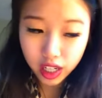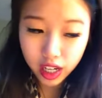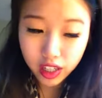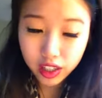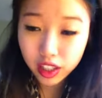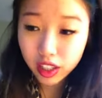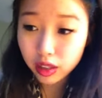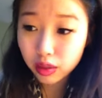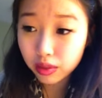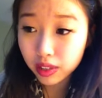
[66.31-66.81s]
I
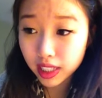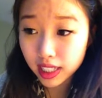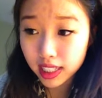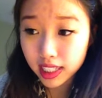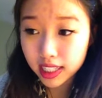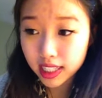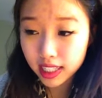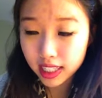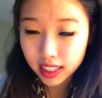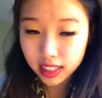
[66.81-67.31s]
thought it really
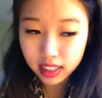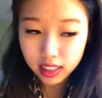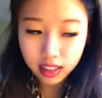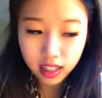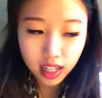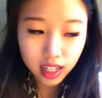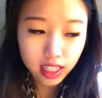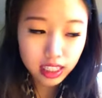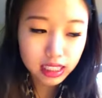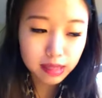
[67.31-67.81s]
did,
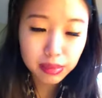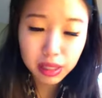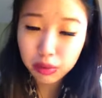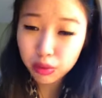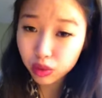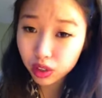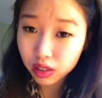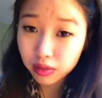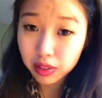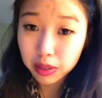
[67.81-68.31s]
because it made me
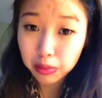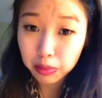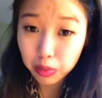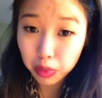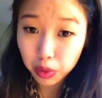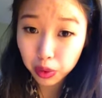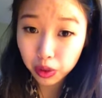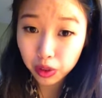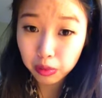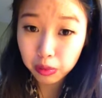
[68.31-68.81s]
want to read
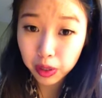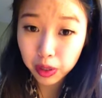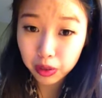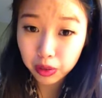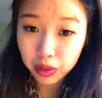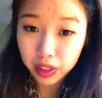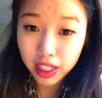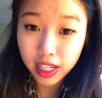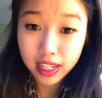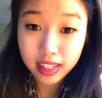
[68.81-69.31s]
more about
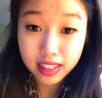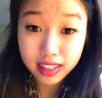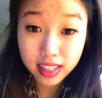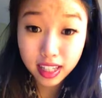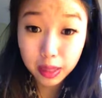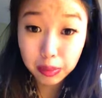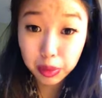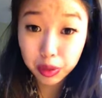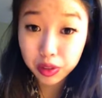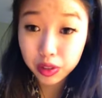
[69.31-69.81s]
what he had to
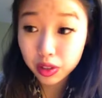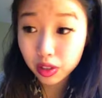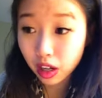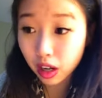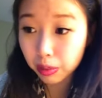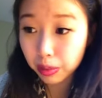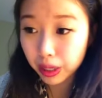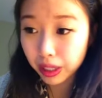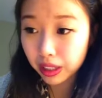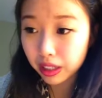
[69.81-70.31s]
say about this
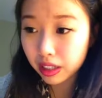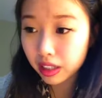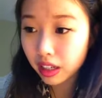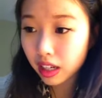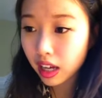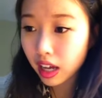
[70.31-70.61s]
topic.